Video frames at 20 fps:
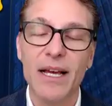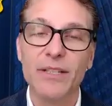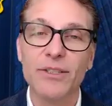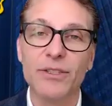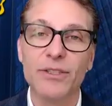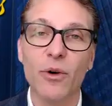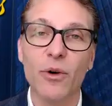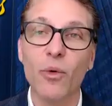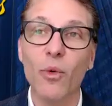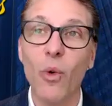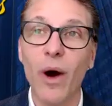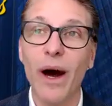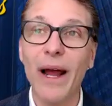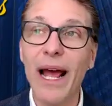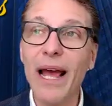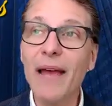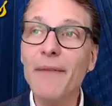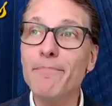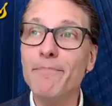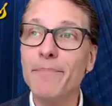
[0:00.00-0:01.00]
So, what
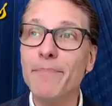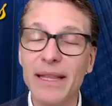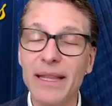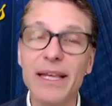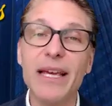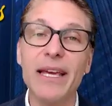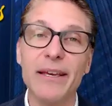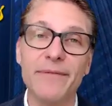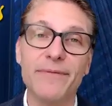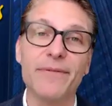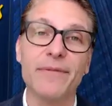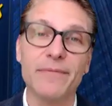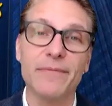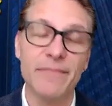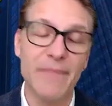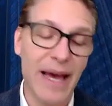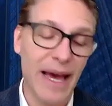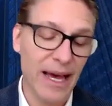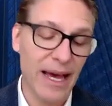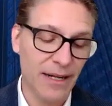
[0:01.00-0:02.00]
I believe,
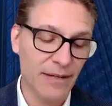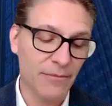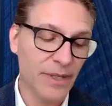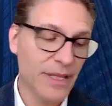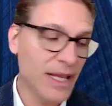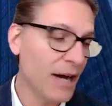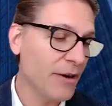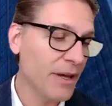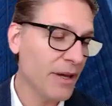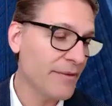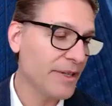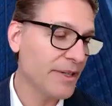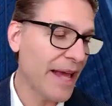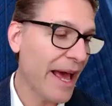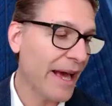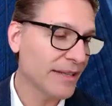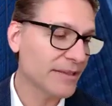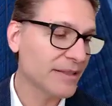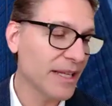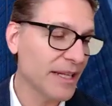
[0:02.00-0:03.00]
Matt, without even
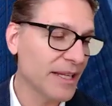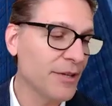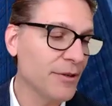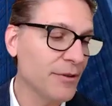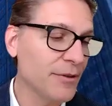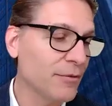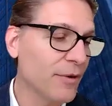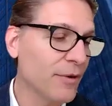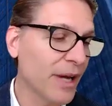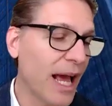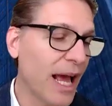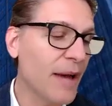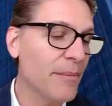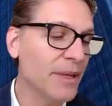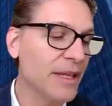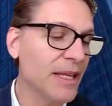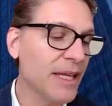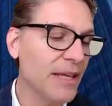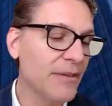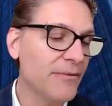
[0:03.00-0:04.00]
asking you, what I
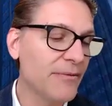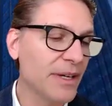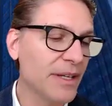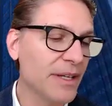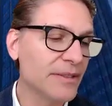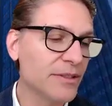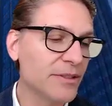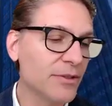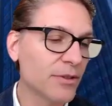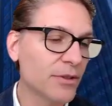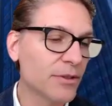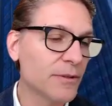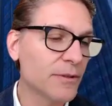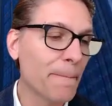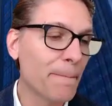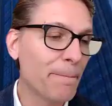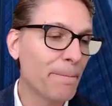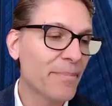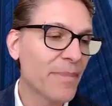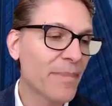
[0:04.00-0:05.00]
believe is your
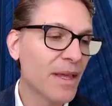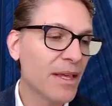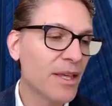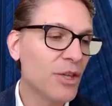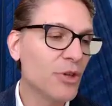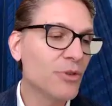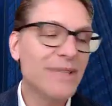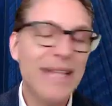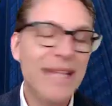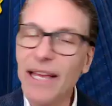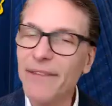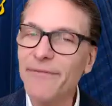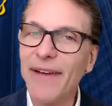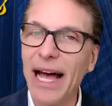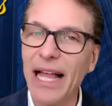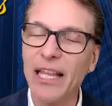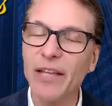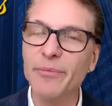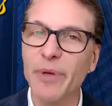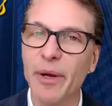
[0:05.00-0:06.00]
unique
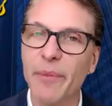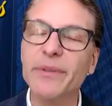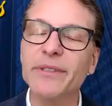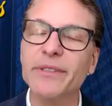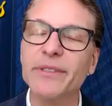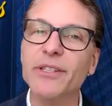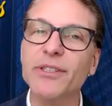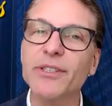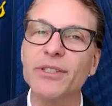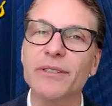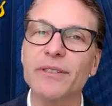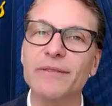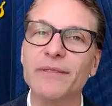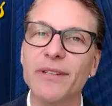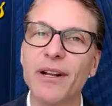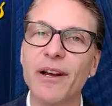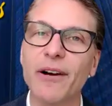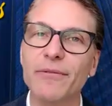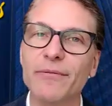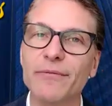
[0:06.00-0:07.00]
value proposition,
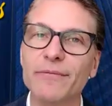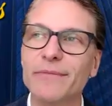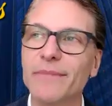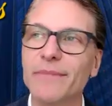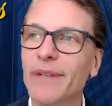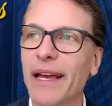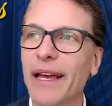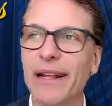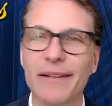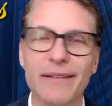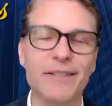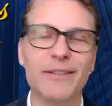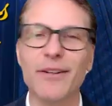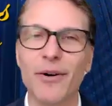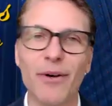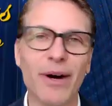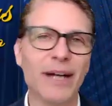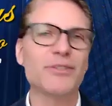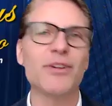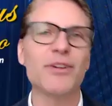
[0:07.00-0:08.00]
and
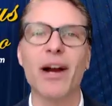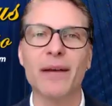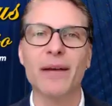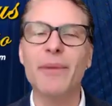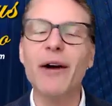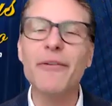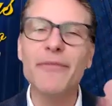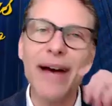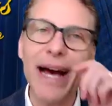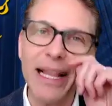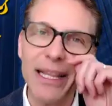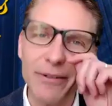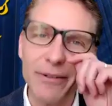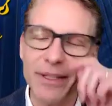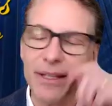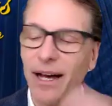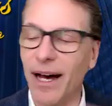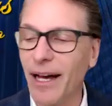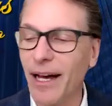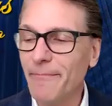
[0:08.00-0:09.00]
I talk about value a
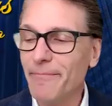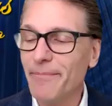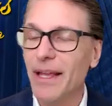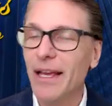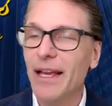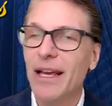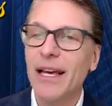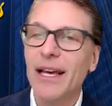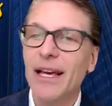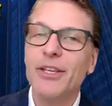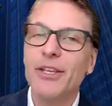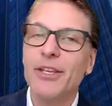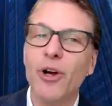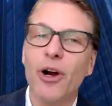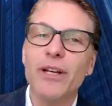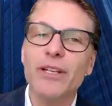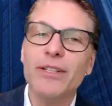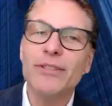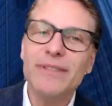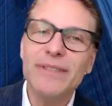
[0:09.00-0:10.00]
lot.
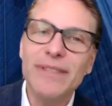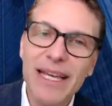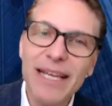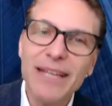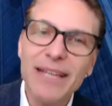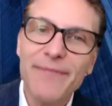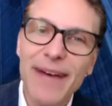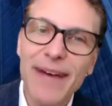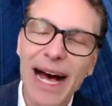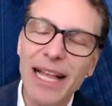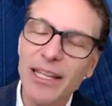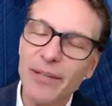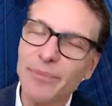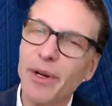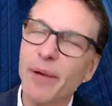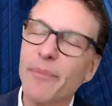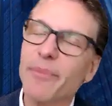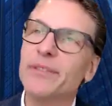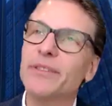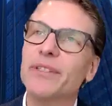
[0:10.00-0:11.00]
Your unique value
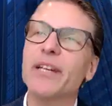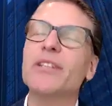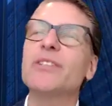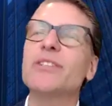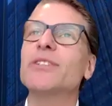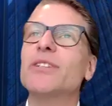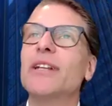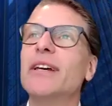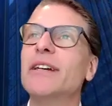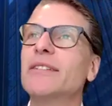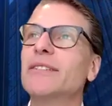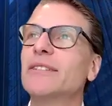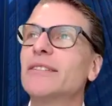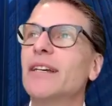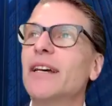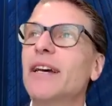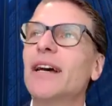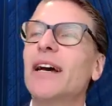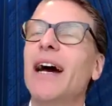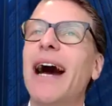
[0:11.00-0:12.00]
proposition is
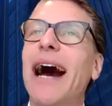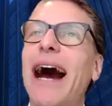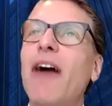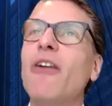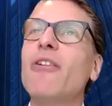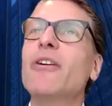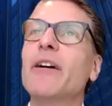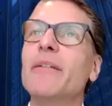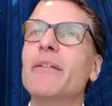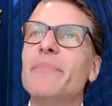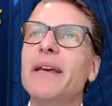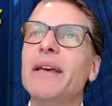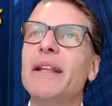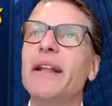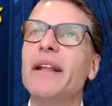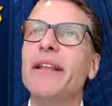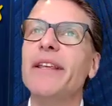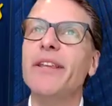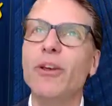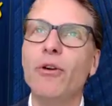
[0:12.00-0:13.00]
how
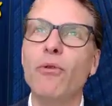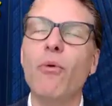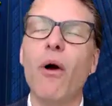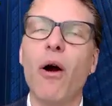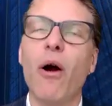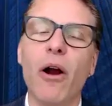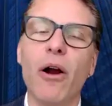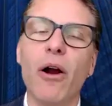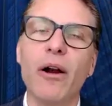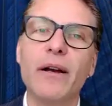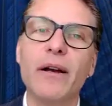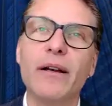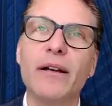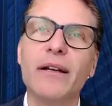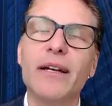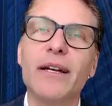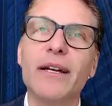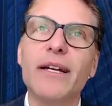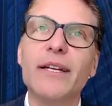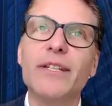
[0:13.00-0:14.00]
committed you are
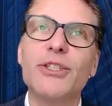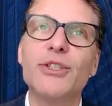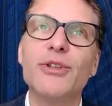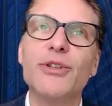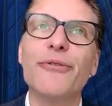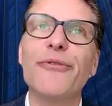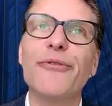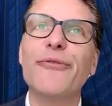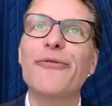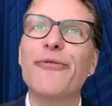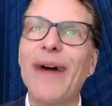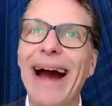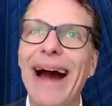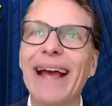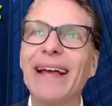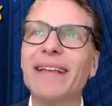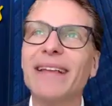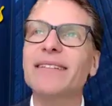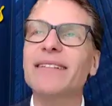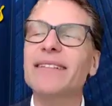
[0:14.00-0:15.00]
to
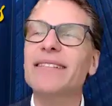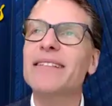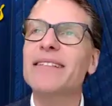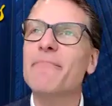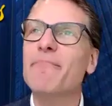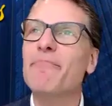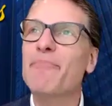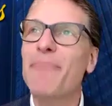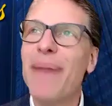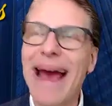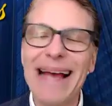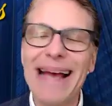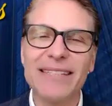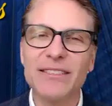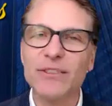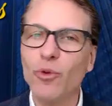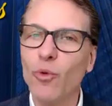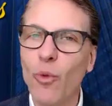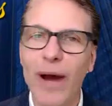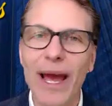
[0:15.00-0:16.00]
finding the
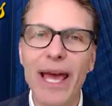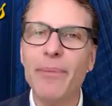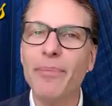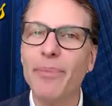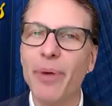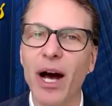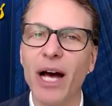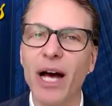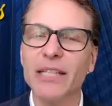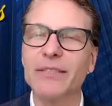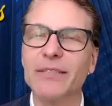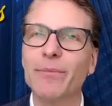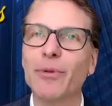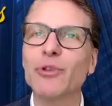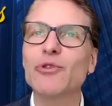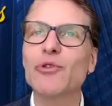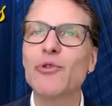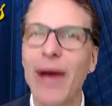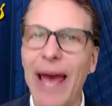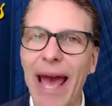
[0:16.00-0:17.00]
best way
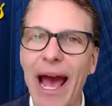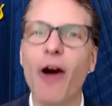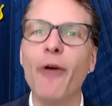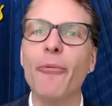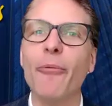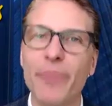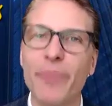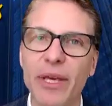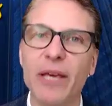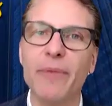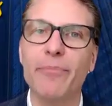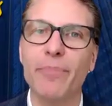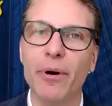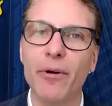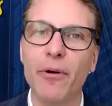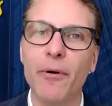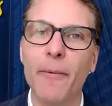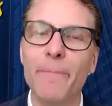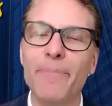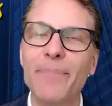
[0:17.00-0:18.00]
possible to help
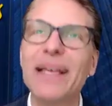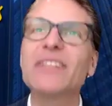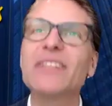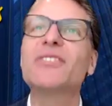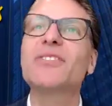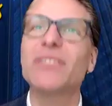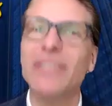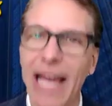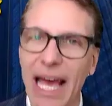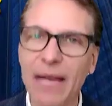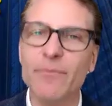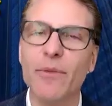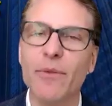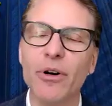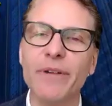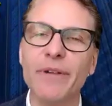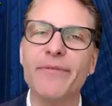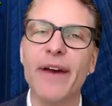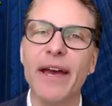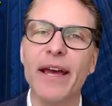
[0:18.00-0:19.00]
people stay
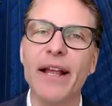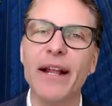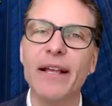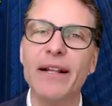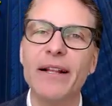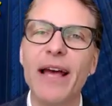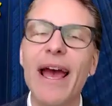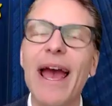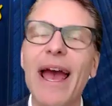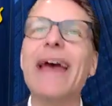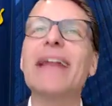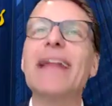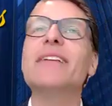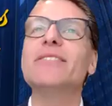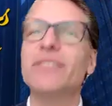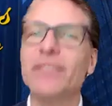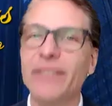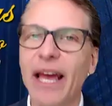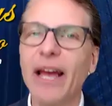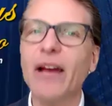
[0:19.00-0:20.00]
motivated and
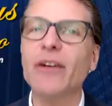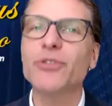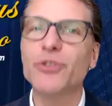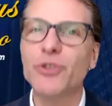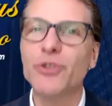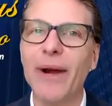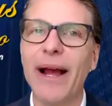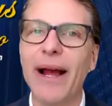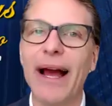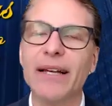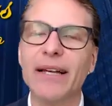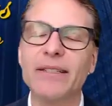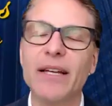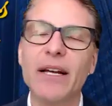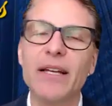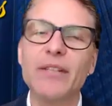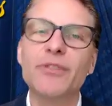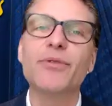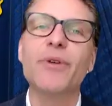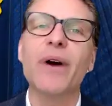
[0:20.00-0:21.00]
stay on track
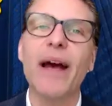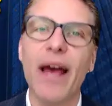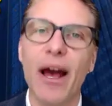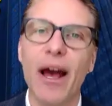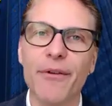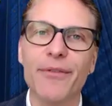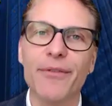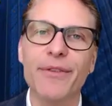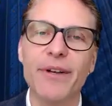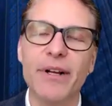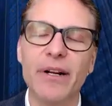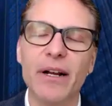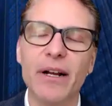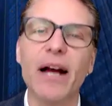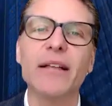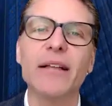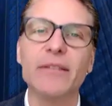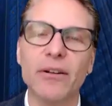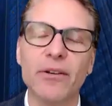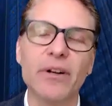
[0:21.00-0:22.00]
to a healthier
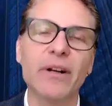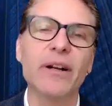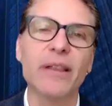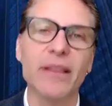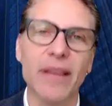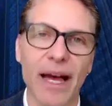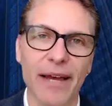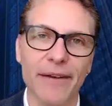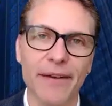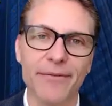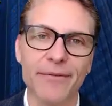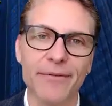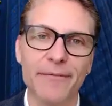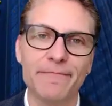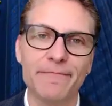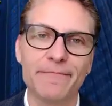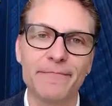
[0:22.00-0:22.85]
and longer life.